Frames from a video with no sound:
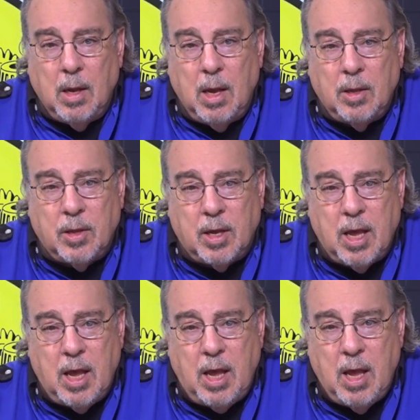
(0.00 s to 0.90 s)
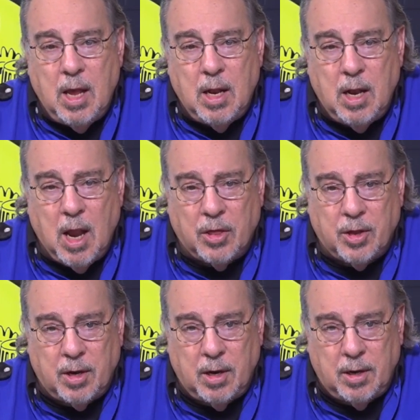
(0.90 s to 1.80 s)
Hit the key,
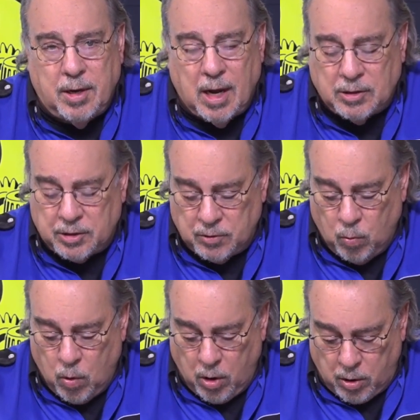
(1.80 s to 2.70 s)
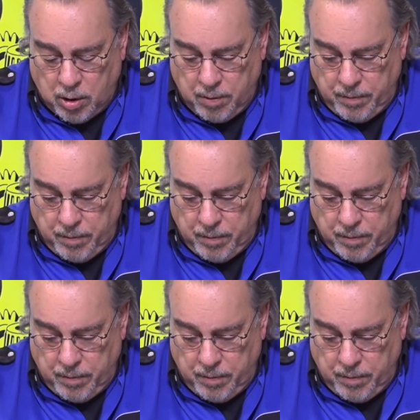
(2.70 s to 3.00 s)
nothing. Doesn't work.